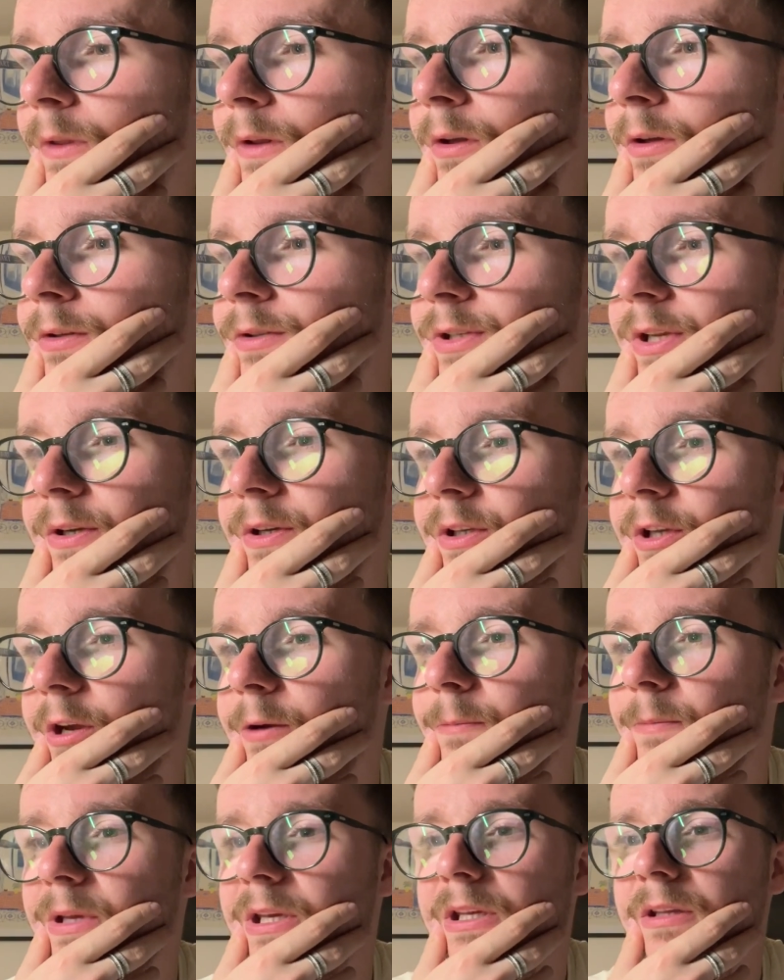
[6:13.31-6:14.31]
So, you know,
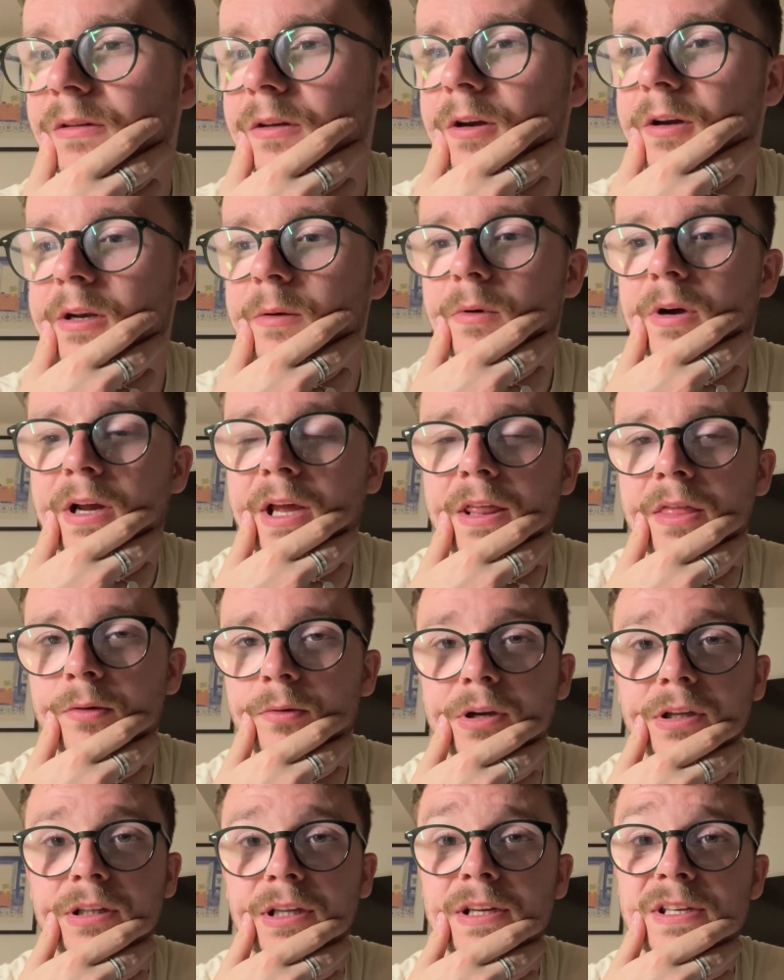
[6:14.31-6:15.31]
me only working
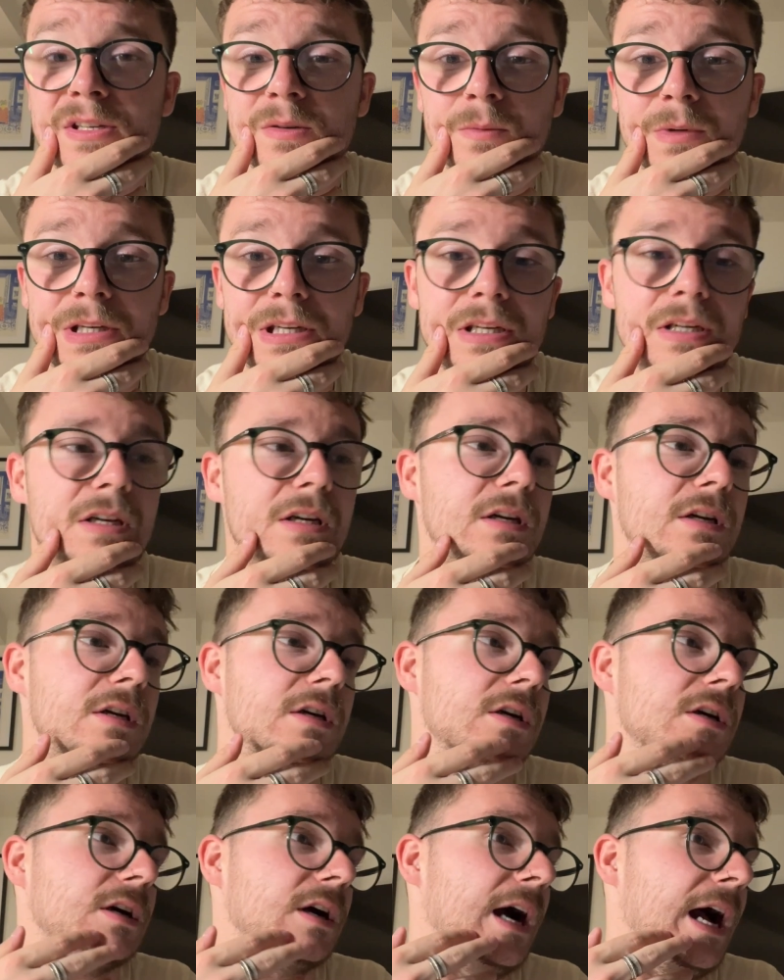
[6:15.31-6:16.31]
3 days a week,
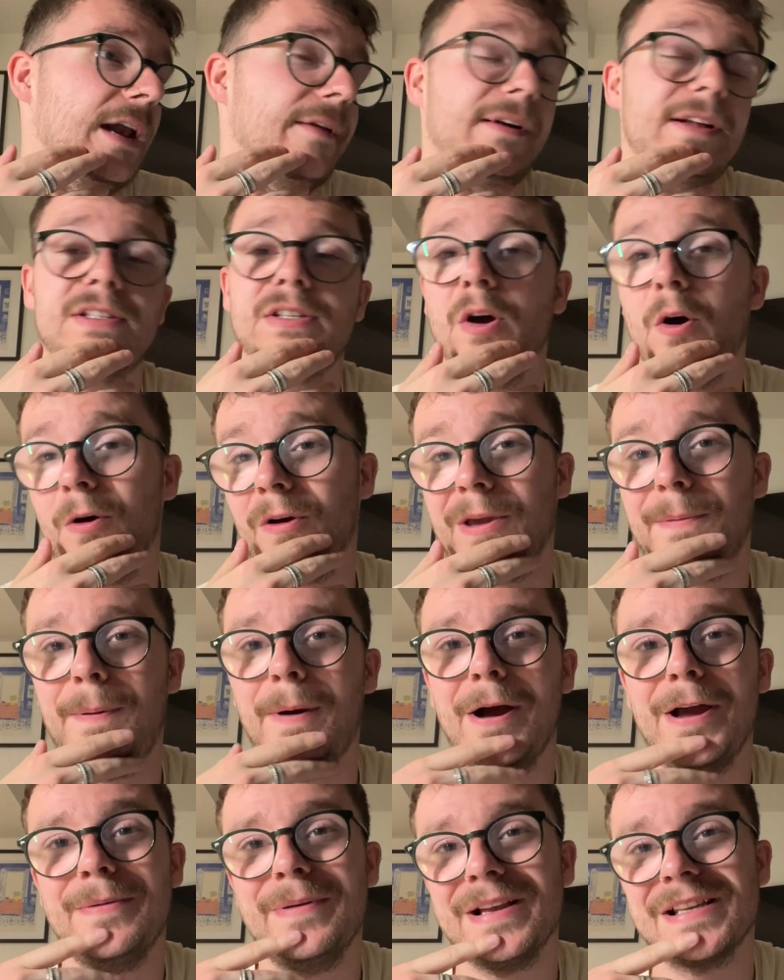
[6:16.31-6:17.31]
I've had to
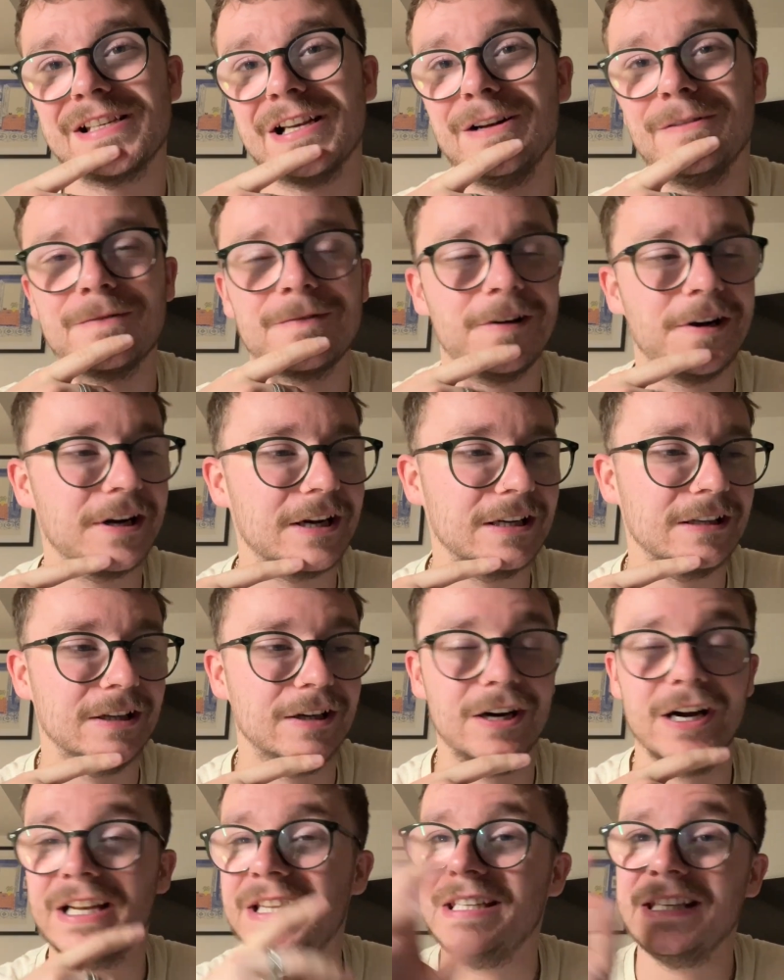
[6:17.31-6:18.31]
occupy myself quite a lot.
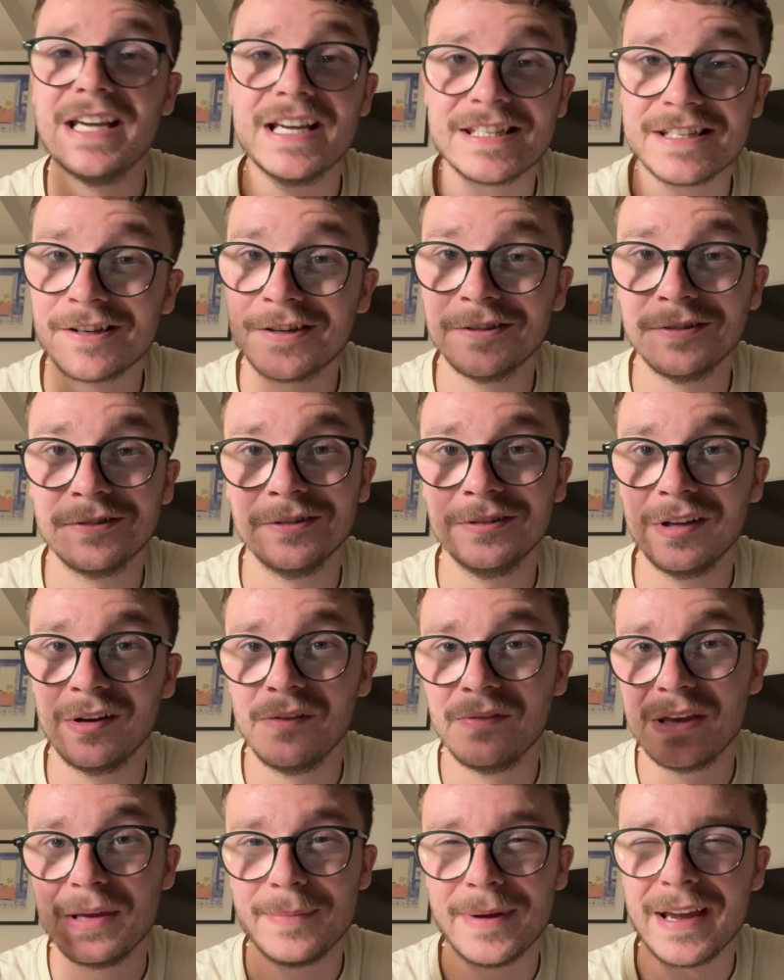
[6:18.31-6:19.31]
And yes, I could have done that with
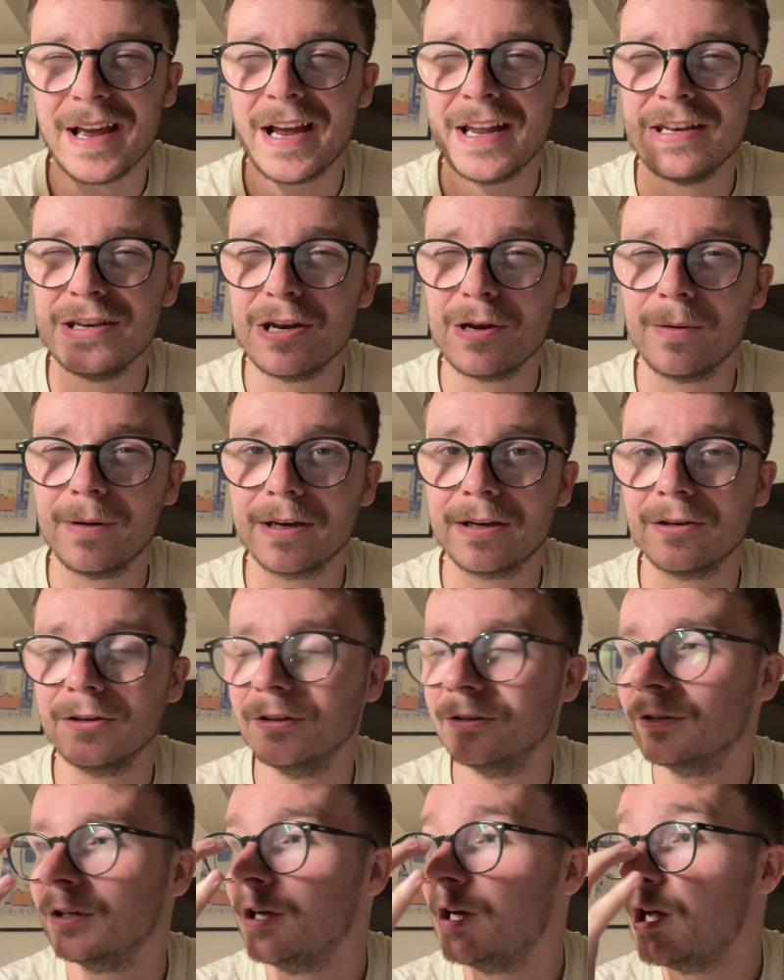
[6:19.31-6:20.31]
eBay. I know I
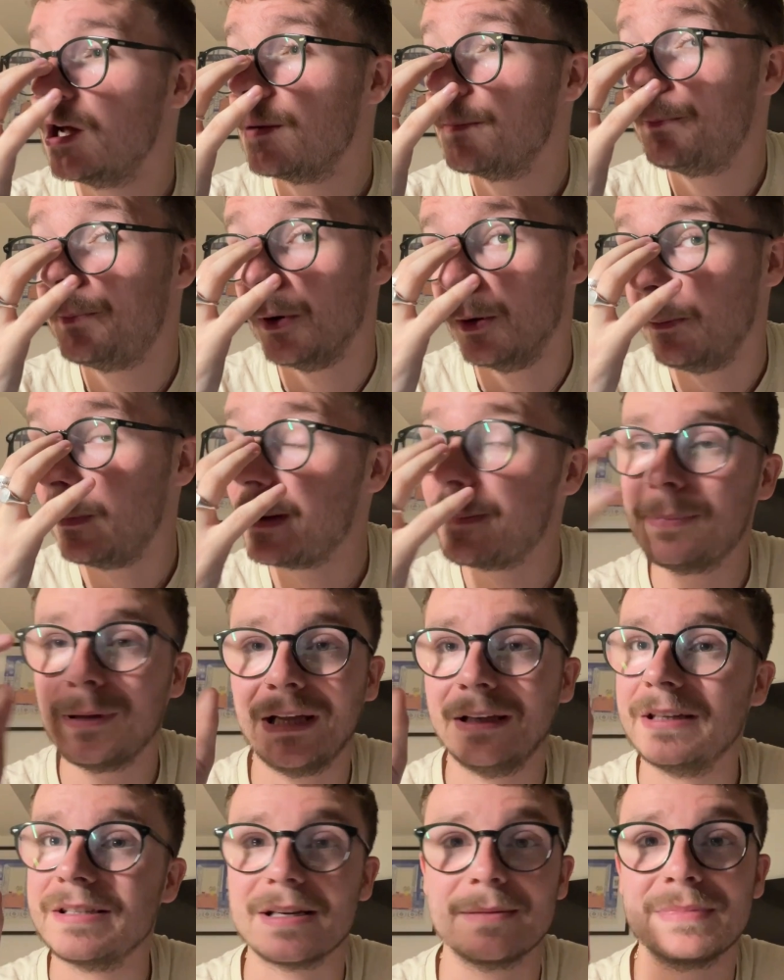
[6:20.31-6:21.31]
could. But my plan
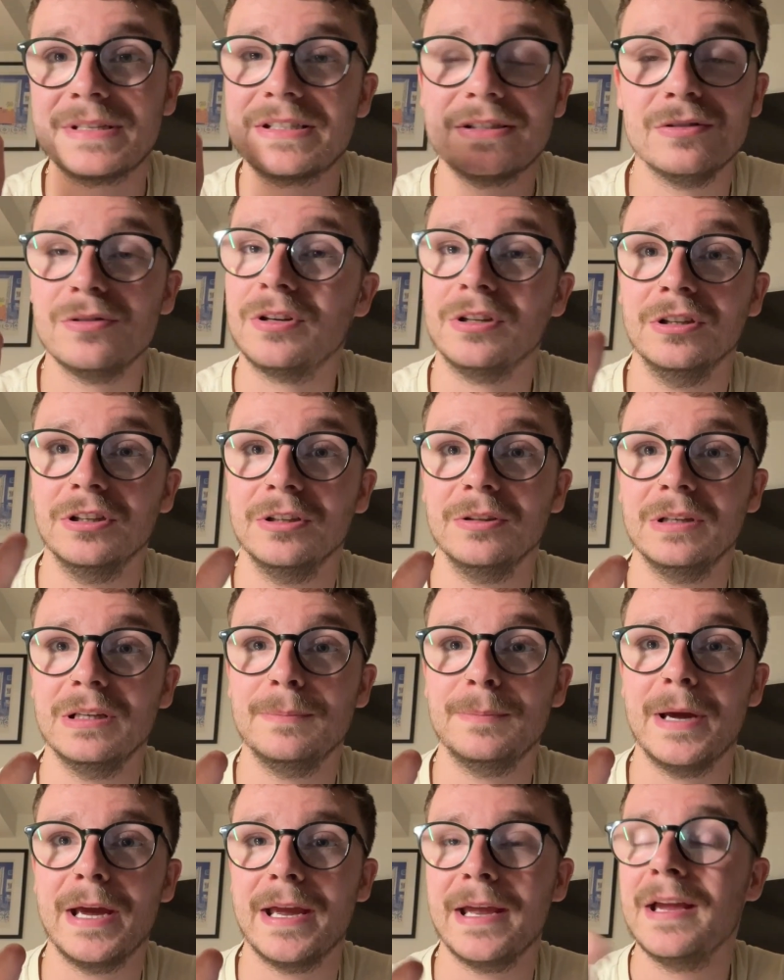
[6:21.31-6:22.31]
is I'm still going to do
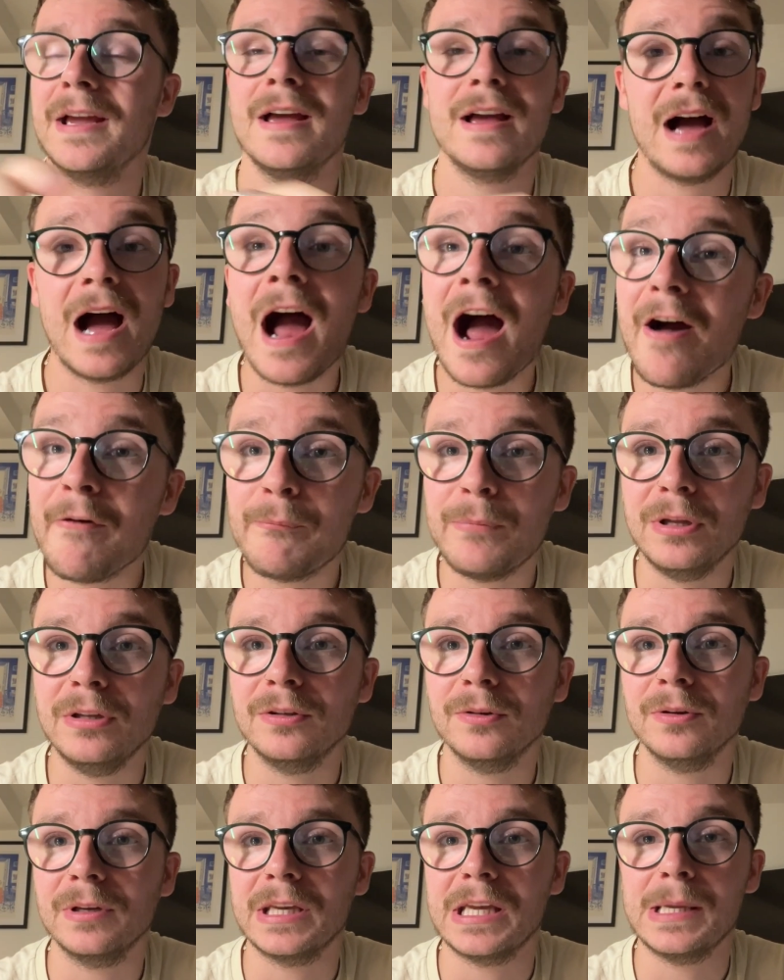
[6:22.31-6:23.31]
eBay. I have been
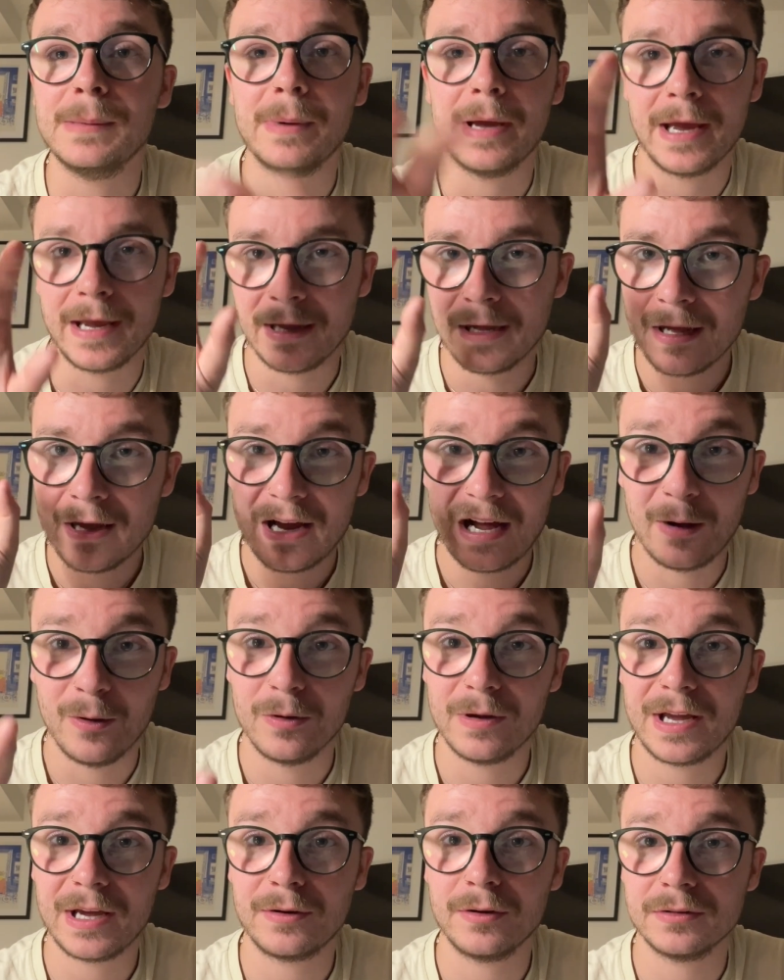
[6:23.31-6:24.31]
doing eBay. I'll
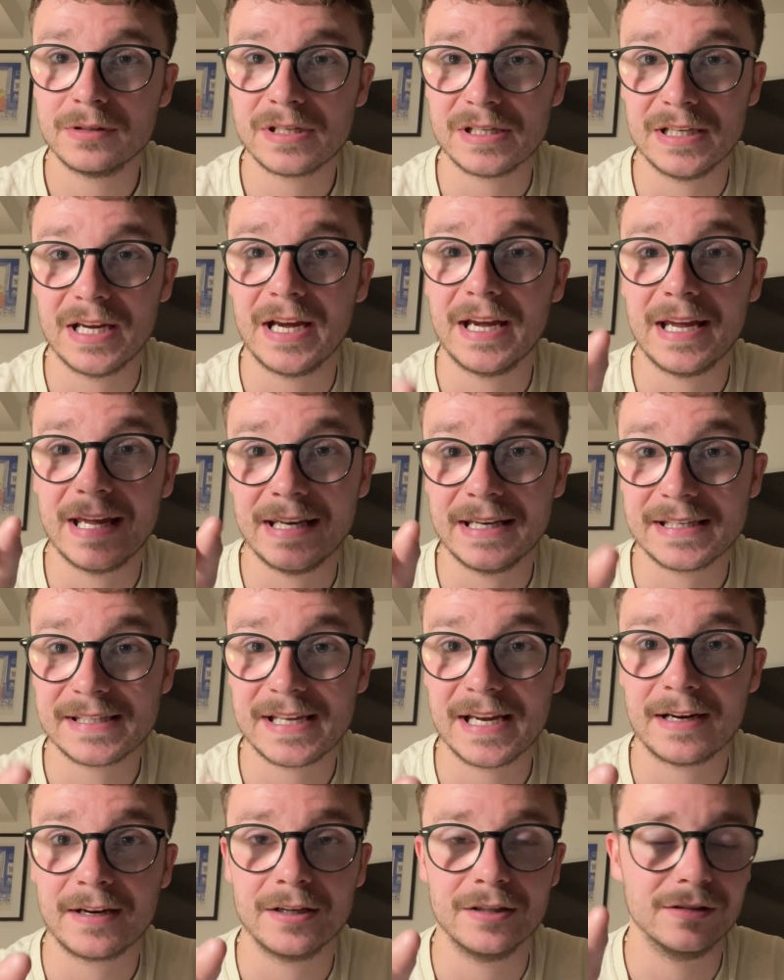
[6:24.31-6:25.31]
get onto that in a
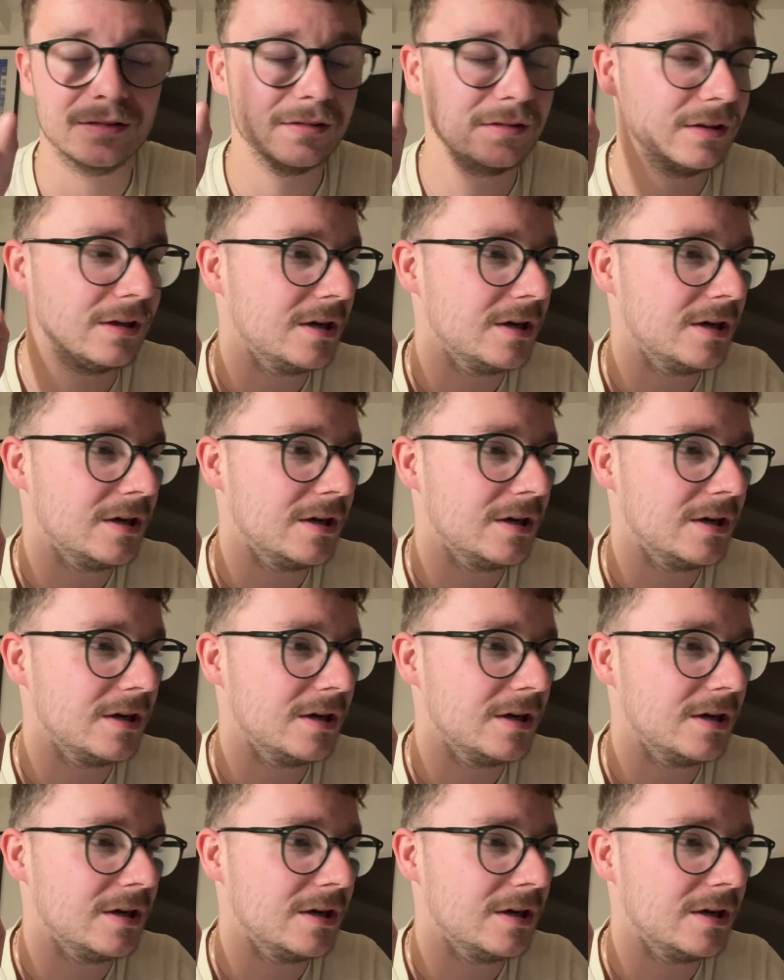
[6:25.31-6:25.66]
second.